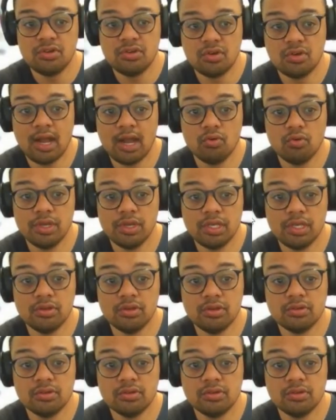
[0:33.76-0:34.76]
how we
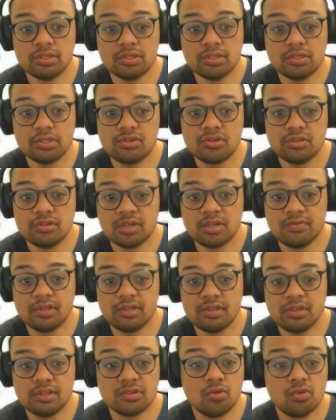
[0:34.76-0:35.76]
use Notion because I
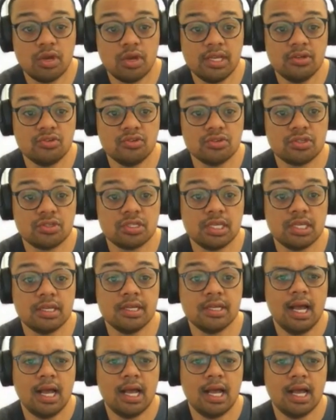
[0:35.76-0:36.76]
think it's quite
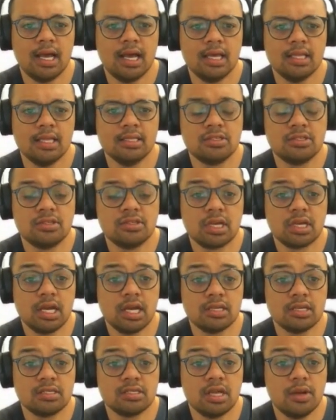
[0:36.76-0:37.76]
interesting. This took
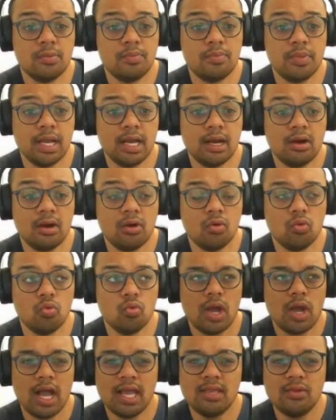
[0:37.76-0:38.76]
us about
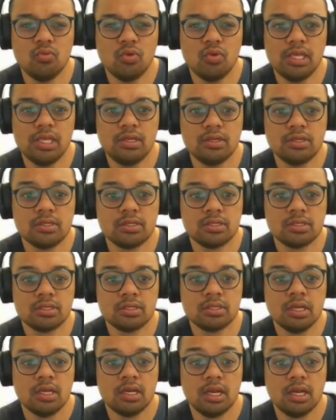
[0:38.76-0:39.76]
8
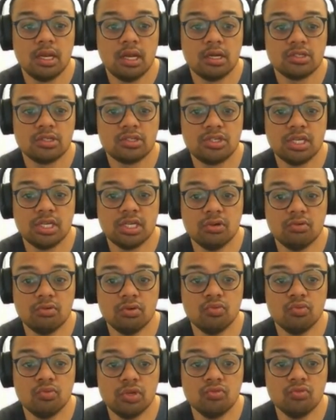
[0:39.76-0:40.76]
weeks last year
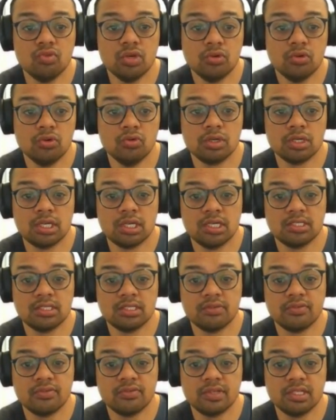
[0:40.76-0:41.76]
when we
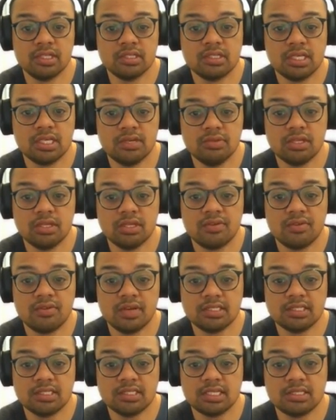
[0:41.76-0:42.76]
reorganized everything. The team did a
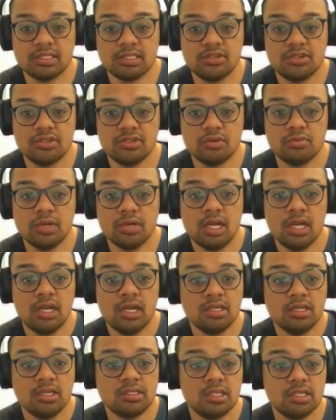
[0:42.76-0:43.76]
fantastic job.
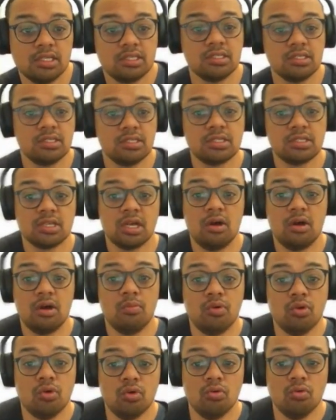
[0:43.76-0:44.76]
So this is a
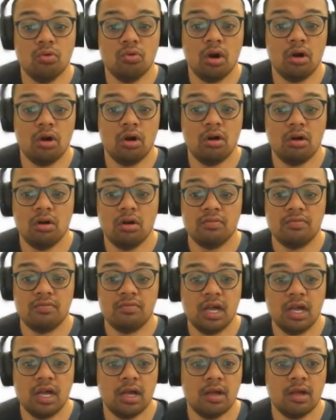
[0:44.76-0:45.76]
sample
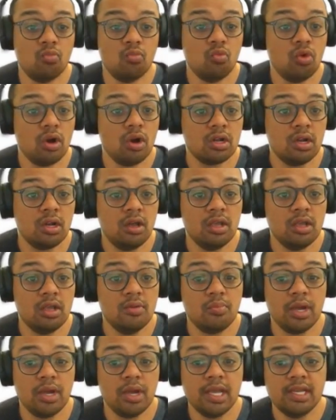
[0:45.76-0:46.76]
of what a
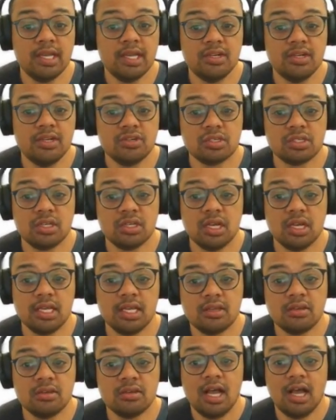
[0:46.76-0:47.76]
client page looks
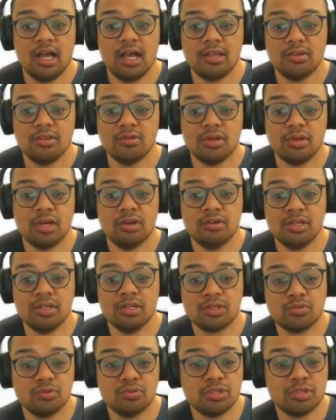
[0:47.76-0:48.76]
like. You'll
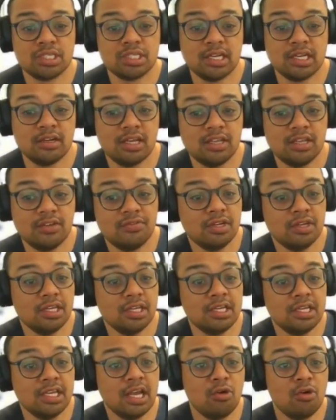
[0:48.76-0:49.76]
notice we'll say like, if you
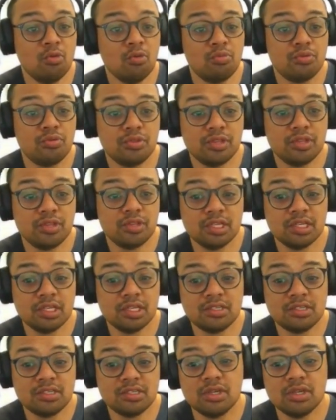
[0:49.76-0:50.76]
need help, this is
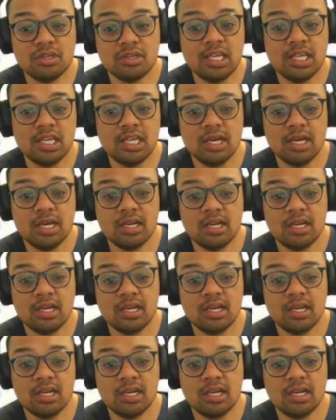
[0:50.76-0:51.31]
where you can email